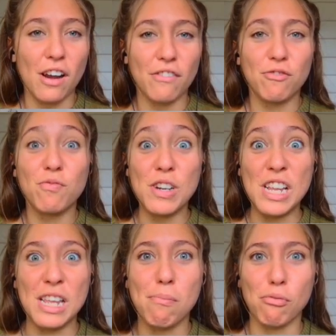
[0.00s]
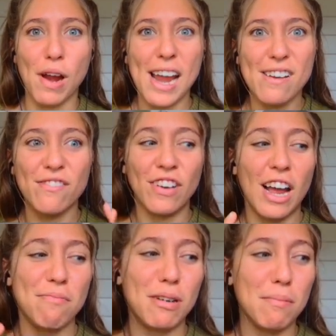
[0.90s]
of really bright,
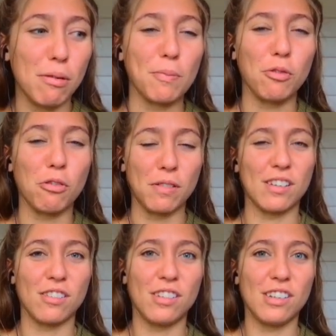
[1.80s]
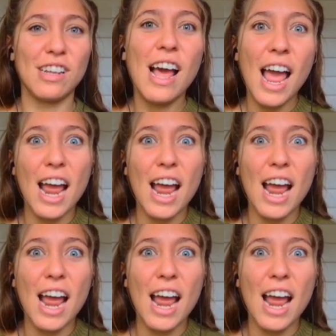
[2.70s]
vibrant purple crystals